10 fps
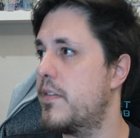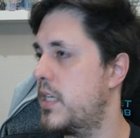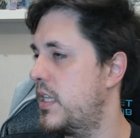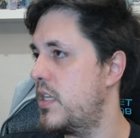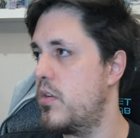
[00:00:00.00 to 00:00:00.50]

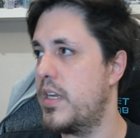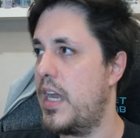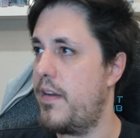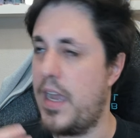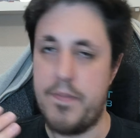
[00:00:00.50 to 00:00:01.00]
and then you can
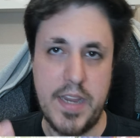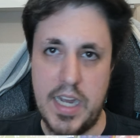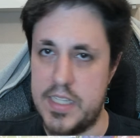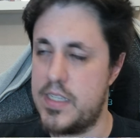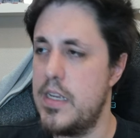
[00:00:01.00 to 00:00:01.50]
have
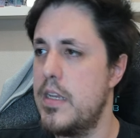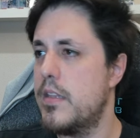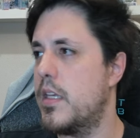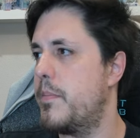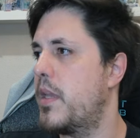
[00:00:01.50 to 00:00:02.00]
cards
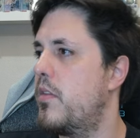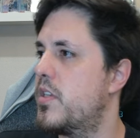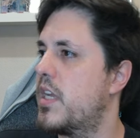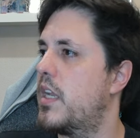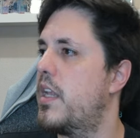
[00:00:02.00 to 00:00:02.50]
that make you
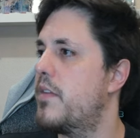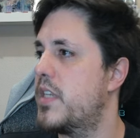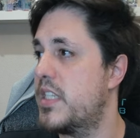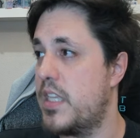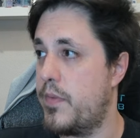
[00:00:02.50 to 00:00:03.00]
discard lives
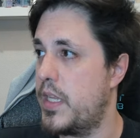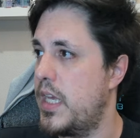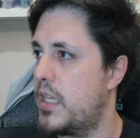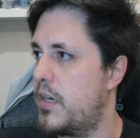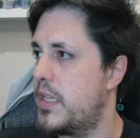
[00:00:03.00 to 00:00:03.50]
and stuff like
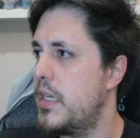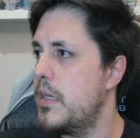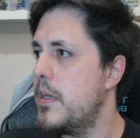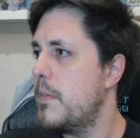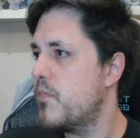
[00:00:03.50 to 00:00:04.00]
that, right?
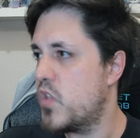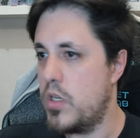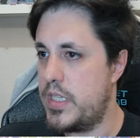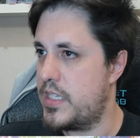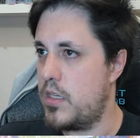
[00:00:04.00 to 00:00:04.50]

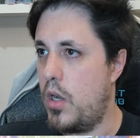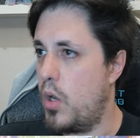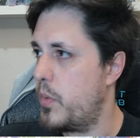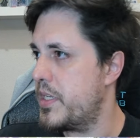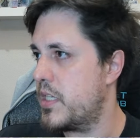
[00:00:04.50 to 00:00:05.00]
So it's
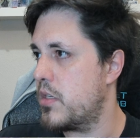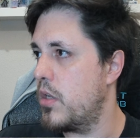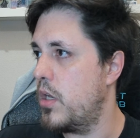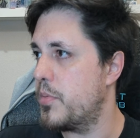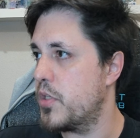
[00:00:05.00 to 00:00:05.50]
always a
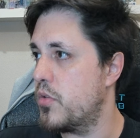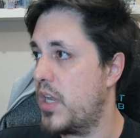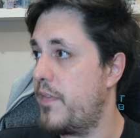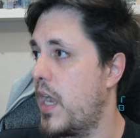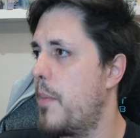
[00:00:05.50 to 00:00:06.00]
solid option to
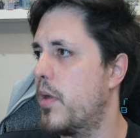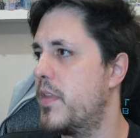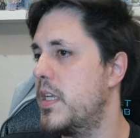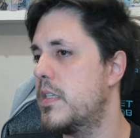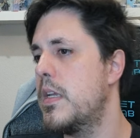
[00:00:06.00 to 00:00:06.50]
have a couple of
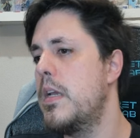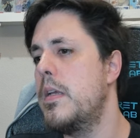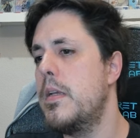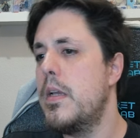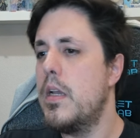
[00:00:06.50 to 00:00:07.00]
these.
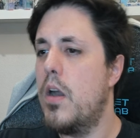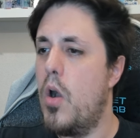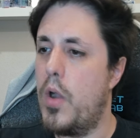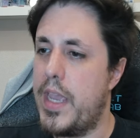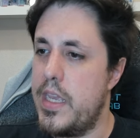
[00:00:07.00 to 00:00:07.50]

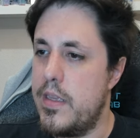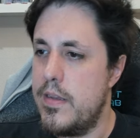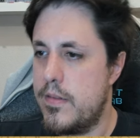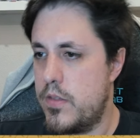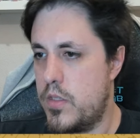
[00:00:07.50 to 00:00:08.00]
Okay,
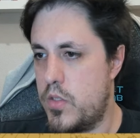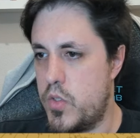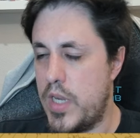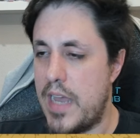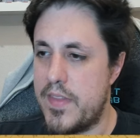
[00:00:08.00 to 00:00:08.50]

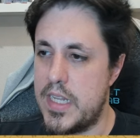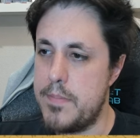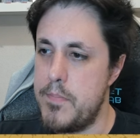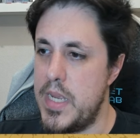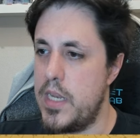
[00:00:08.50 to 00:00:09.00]
200
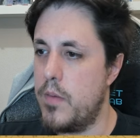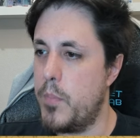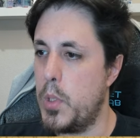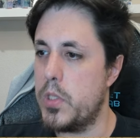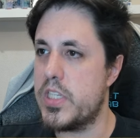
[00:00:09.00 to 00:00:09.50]
million
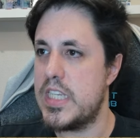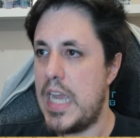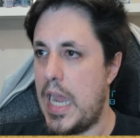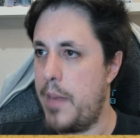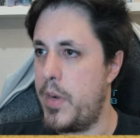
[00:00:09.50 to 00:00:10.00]
volts
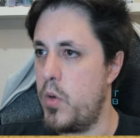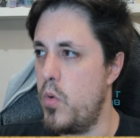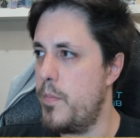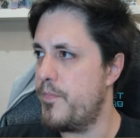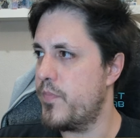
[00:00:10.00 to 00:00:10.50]

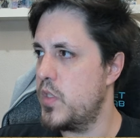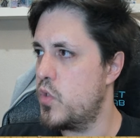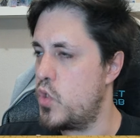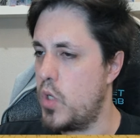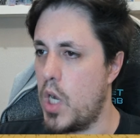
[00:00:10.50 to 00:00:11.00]
Amaru,
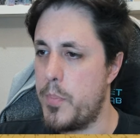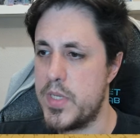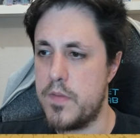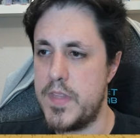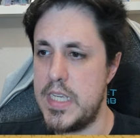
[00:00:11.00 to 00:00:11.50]
2
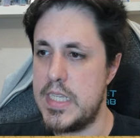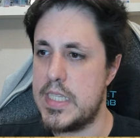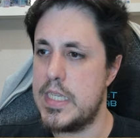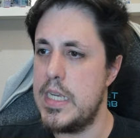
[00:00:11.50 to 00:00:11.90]
copies of this.